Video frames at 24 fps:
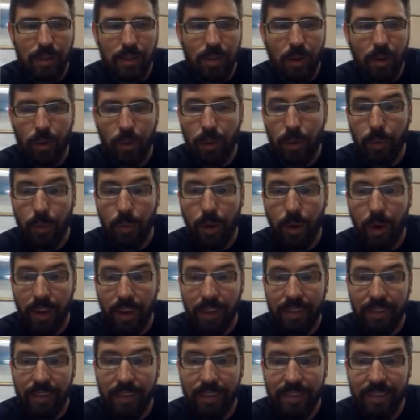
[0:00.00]
only
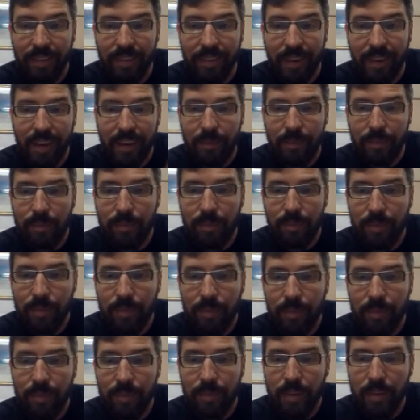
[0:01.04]
one, right?
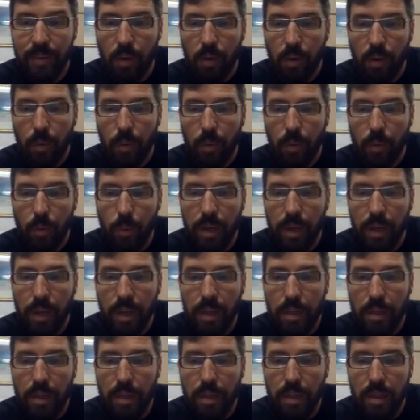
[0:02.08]

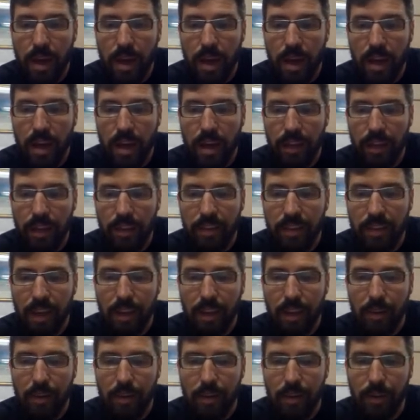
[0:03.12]
We, they, and this
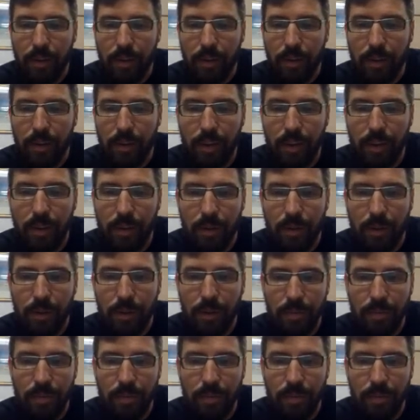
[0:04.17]
other you